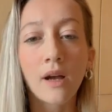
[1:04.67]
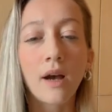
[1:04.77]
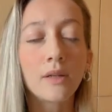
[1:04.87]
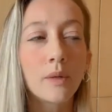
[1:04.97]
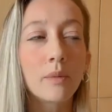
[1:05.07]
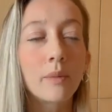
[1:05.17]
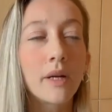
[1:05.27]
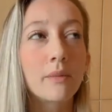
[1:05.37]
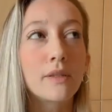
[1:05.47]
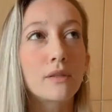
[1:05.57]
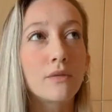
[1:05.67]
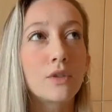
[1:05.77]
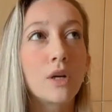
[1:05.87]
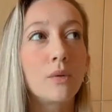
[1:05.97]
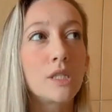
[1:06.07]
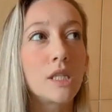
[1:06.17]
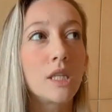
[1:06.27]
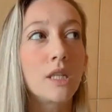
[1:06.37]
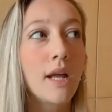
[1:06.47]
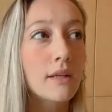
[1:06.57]
How do I prepare myself to go into the
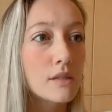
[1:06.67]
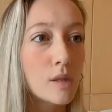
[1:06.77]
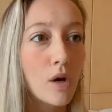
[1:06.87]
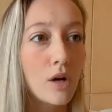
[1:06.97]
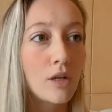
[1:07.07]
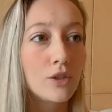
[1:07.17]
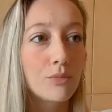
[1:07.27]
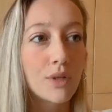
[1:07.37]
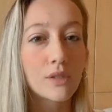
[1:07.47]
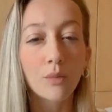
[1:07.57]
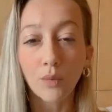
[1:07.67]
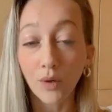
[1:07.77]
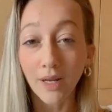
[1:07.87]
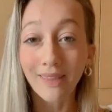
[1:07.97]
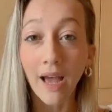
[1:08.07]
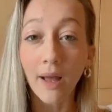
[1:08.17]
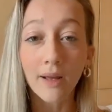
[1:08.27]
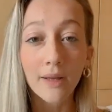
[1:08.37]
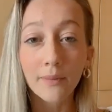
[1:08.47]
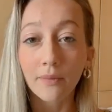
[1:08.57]
next launch? Because I'm worried that,
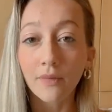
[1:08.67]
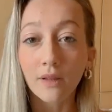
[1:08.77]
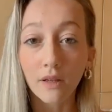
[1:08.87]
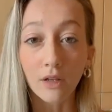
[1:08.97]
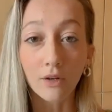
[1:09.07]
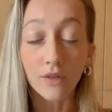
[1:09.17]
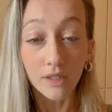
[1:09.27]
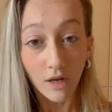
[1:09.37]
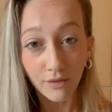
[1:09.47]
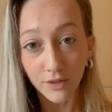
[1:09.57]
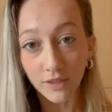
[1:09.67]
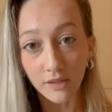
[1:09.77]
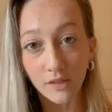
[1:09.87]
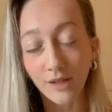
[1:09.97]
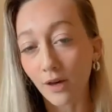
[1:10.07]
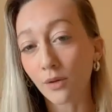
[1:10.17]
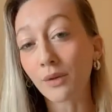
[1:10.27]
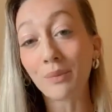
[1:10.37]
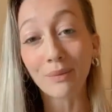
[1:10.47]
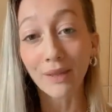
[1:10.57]
if this offer didn't sell,
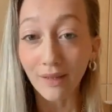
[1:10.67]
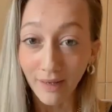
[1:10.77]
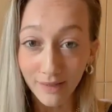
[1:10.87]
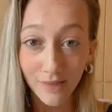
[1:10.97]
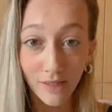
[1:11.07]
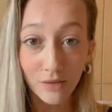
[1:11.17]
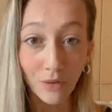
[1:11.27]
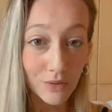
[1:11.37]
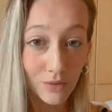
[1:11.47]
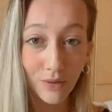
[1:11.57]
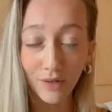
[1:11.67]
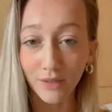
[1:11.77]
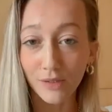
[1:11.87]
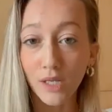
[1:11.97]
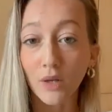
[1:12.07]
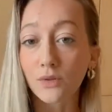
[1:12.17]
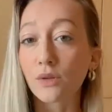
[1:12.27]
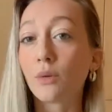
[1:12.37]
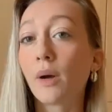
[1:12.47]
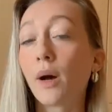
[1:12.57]
then maybe the next thing is also not going to sell
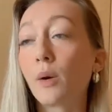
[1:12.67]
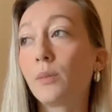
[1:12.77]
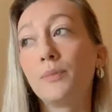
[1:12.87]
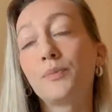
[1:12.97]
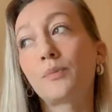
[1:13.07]
so well.